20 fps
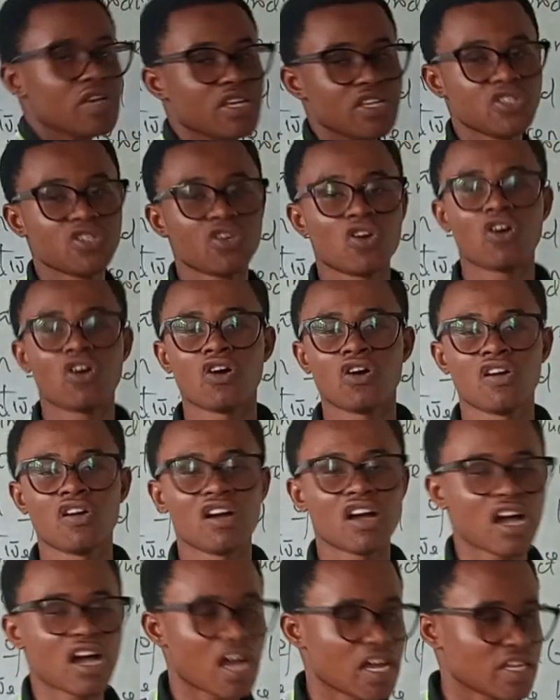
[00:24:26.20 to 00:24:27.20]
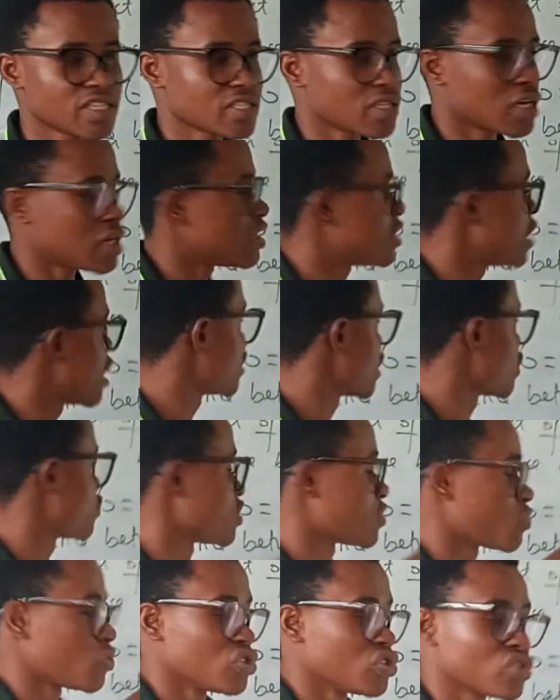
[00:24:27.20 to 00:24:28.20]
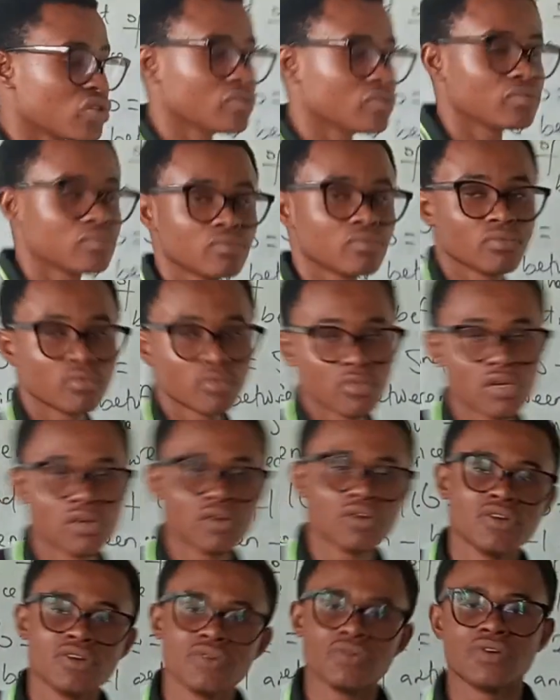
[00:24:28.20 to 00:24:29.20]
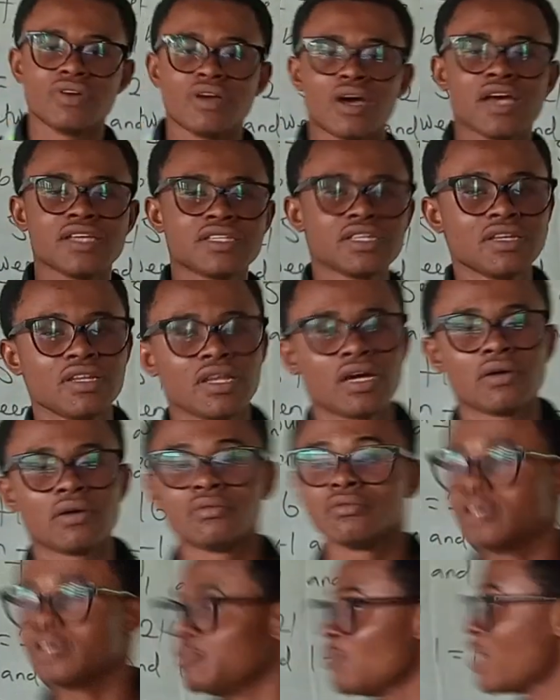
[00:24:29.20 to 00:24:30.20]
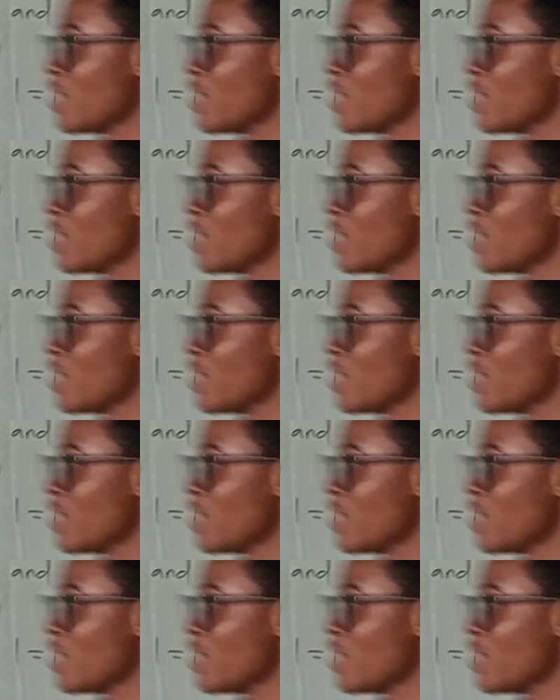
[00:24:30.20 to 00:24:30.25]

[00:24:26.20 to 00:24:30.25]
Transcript: is your answer, the answer to this question. I say now, if